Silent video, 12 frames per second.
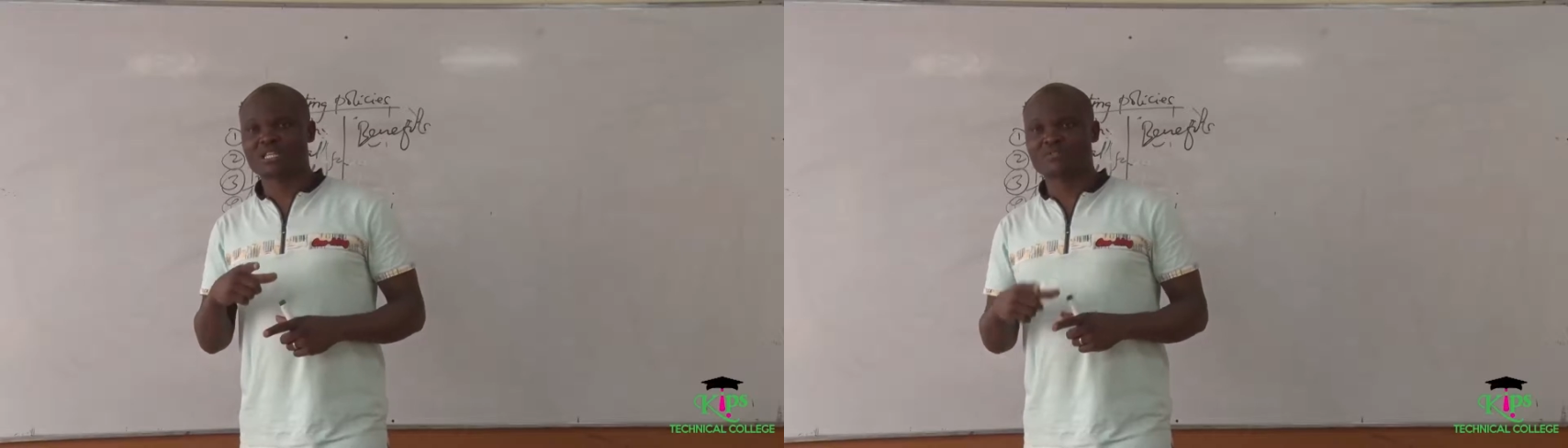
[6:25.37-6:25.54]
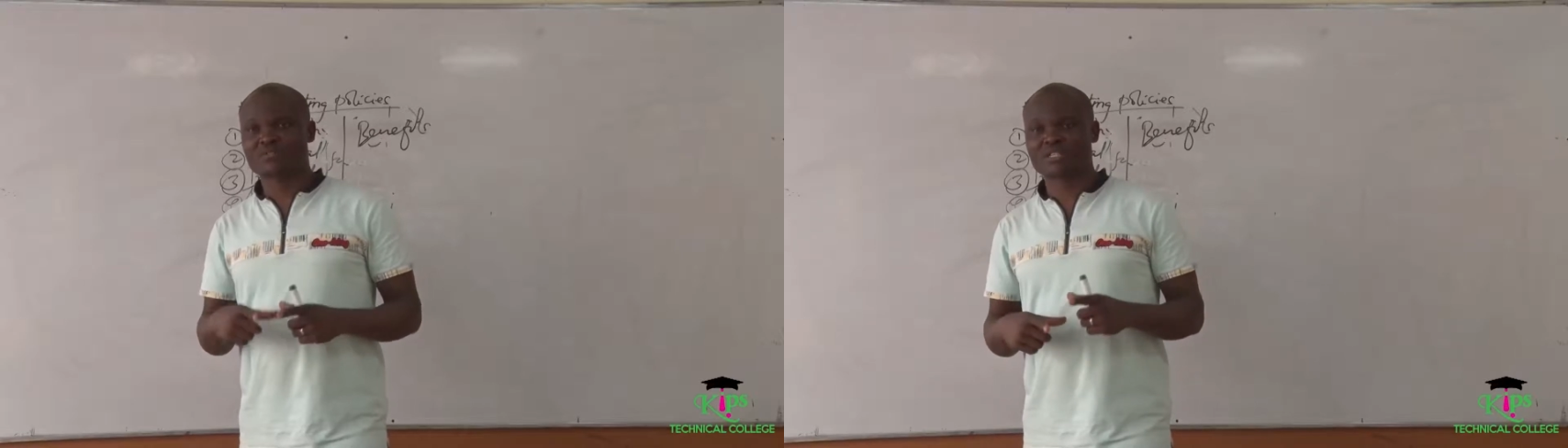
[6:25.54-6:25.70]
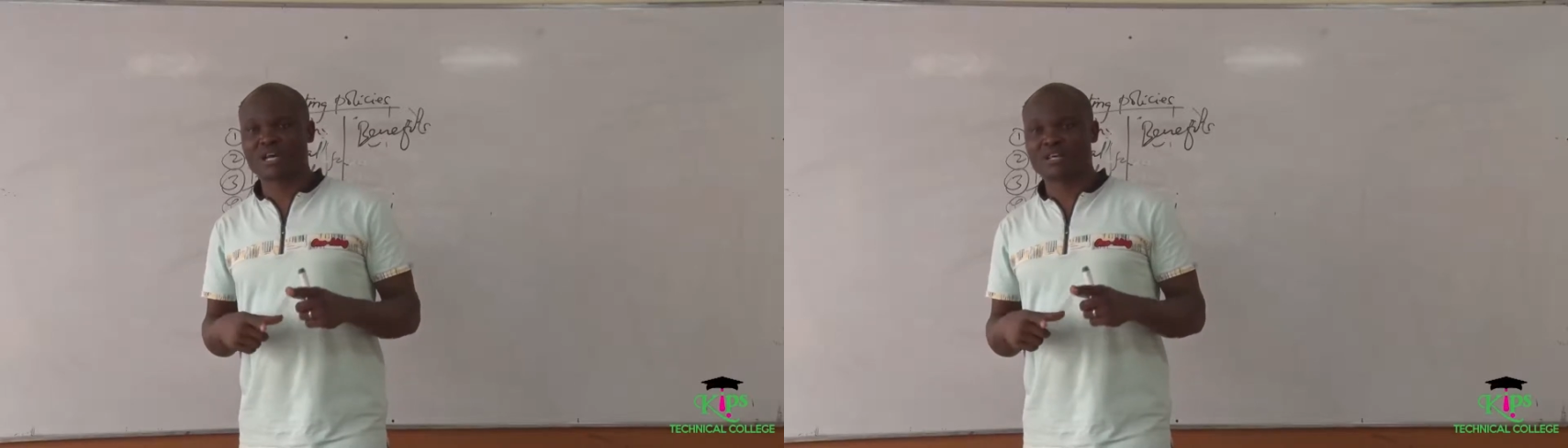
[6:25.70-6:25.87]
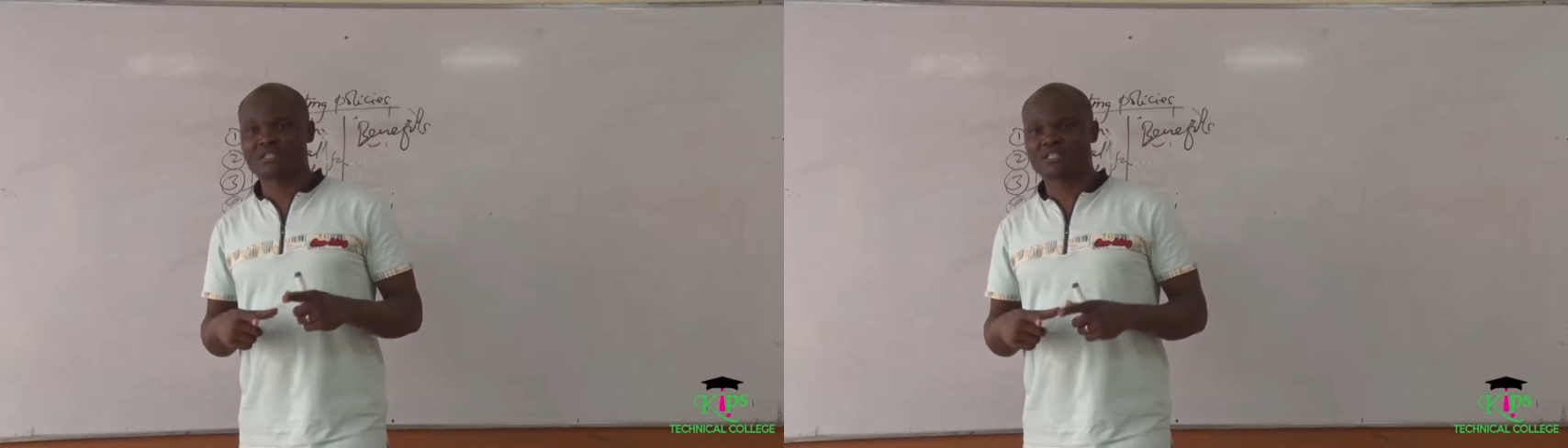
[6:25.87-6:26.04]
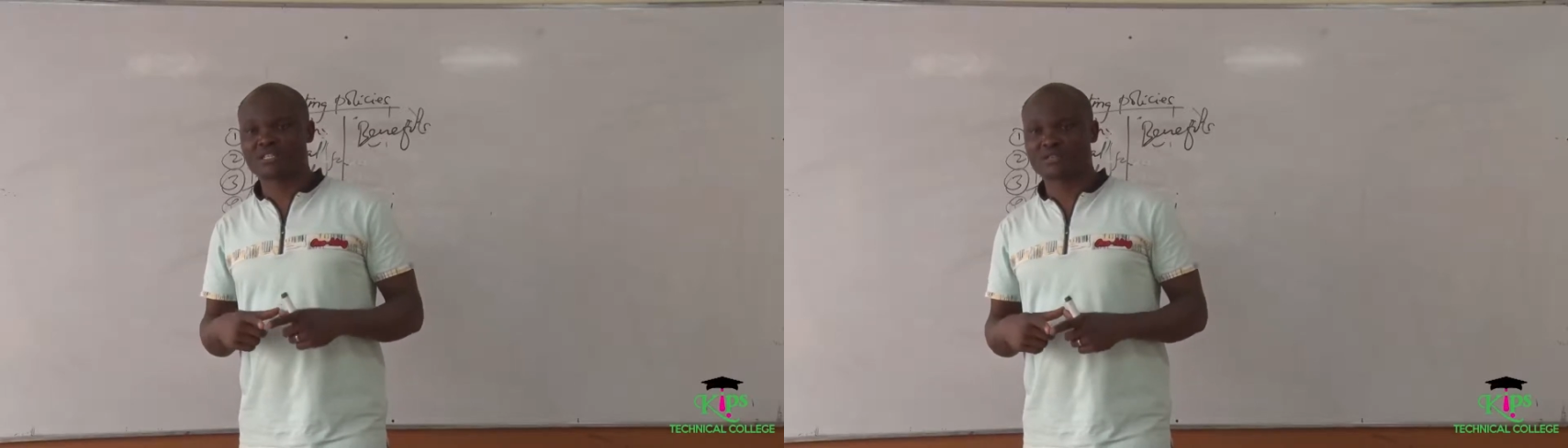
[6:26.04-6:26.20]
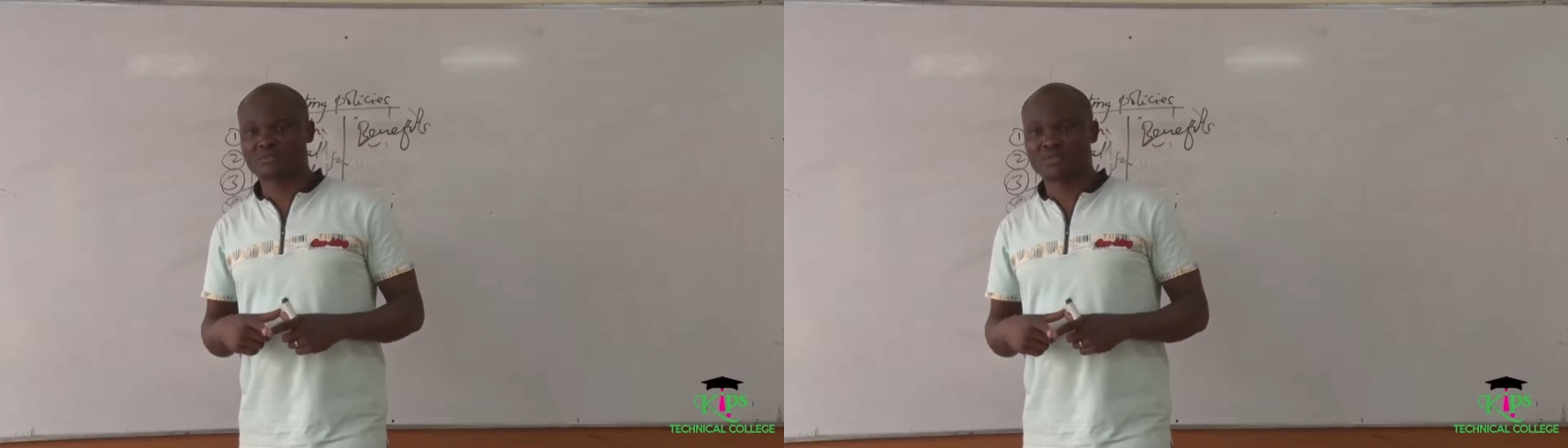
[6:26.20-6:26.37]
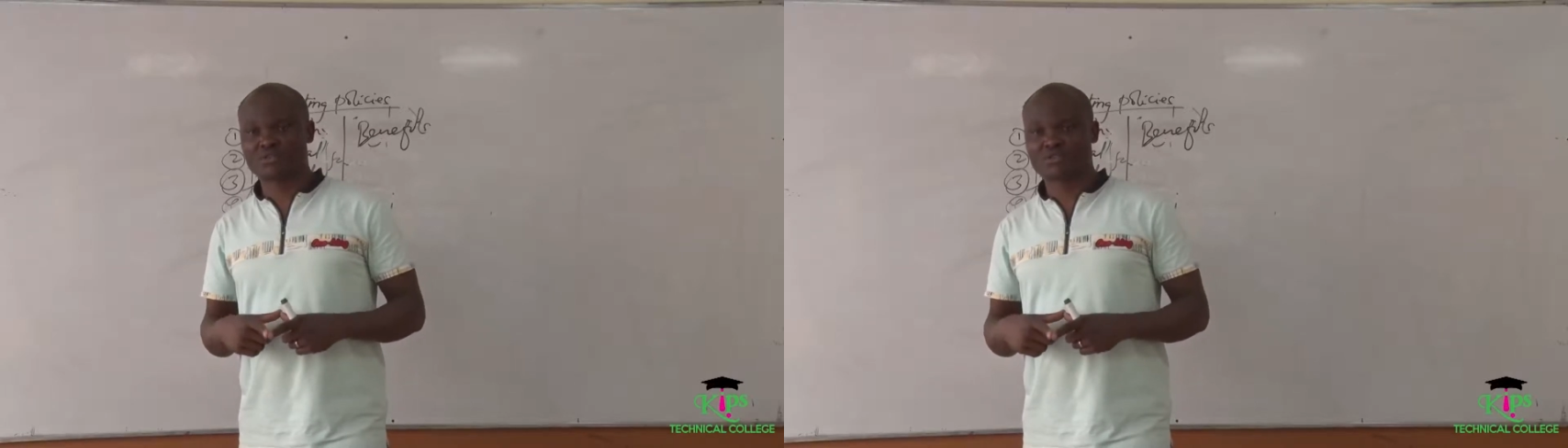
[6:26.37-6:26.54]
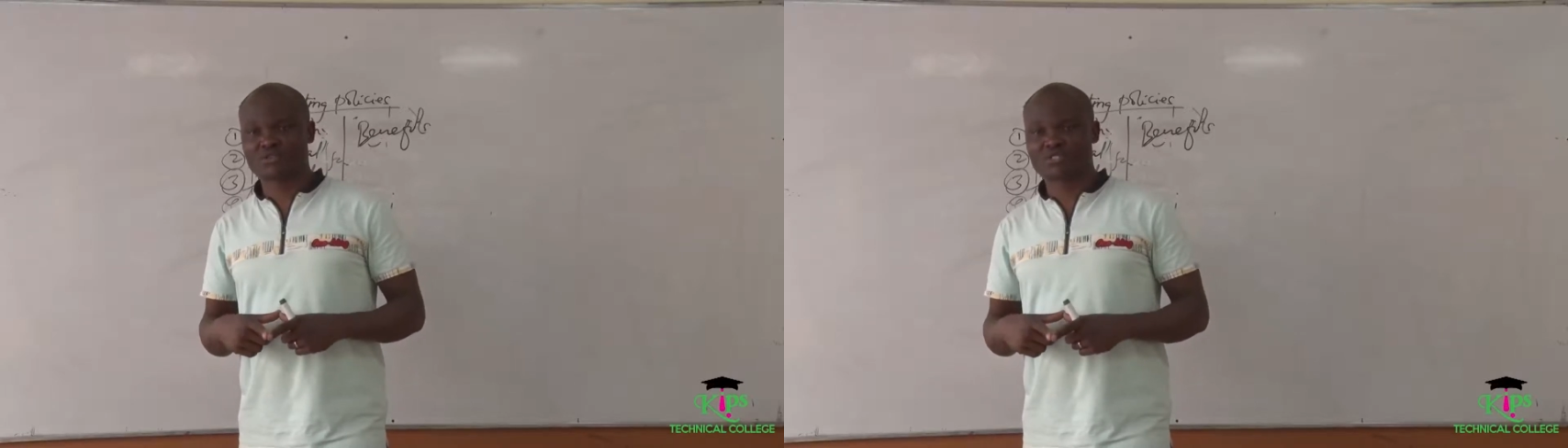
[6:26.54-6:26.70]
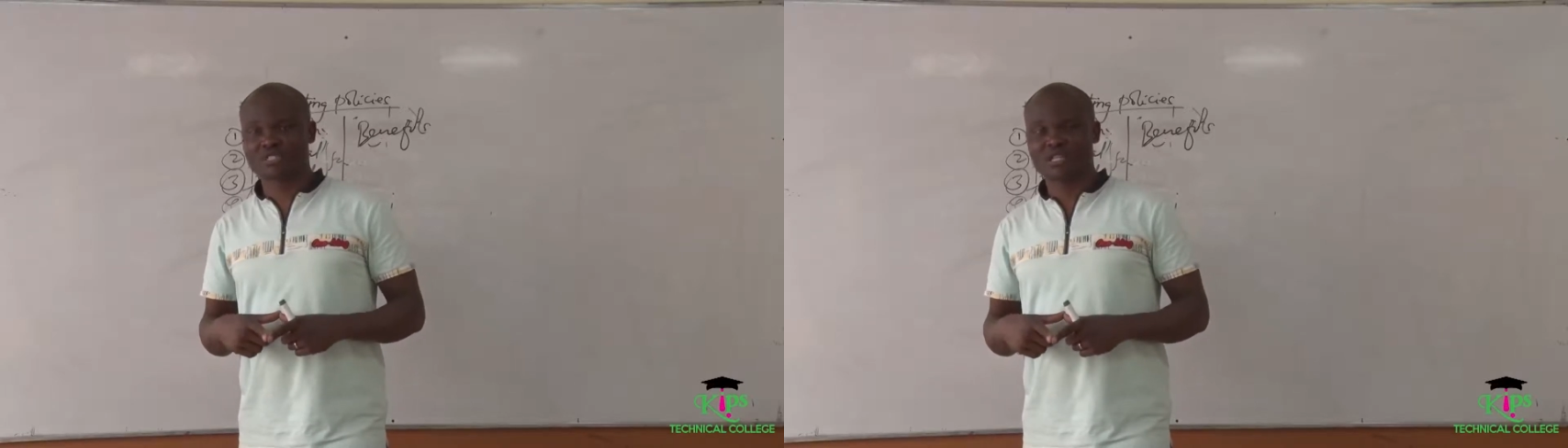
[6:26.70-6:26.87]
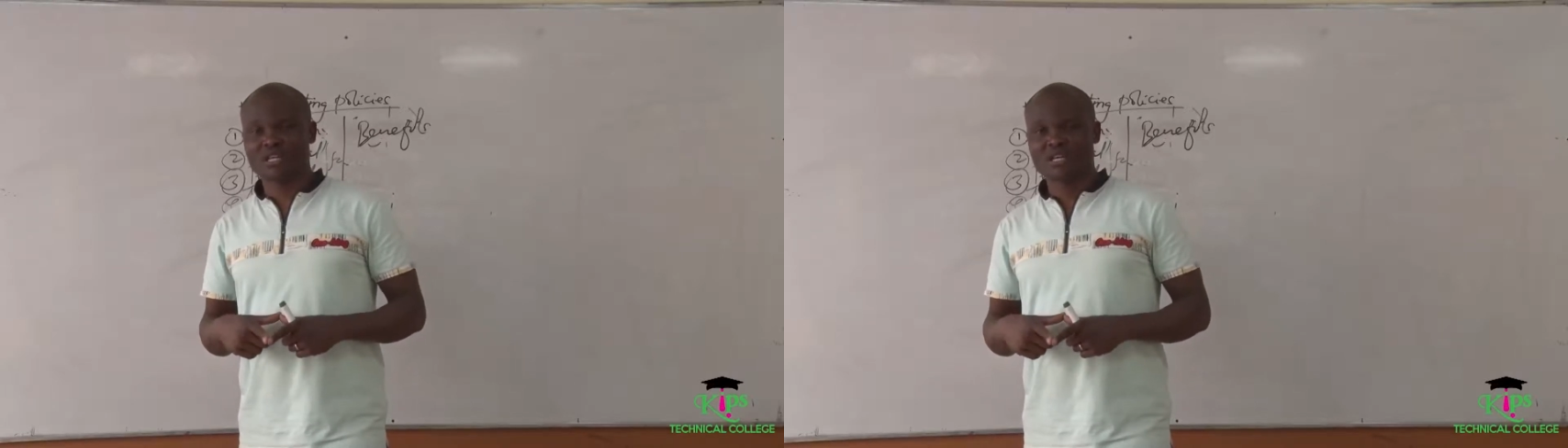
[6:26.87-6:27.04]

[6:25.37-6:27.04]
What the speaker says: every now and then because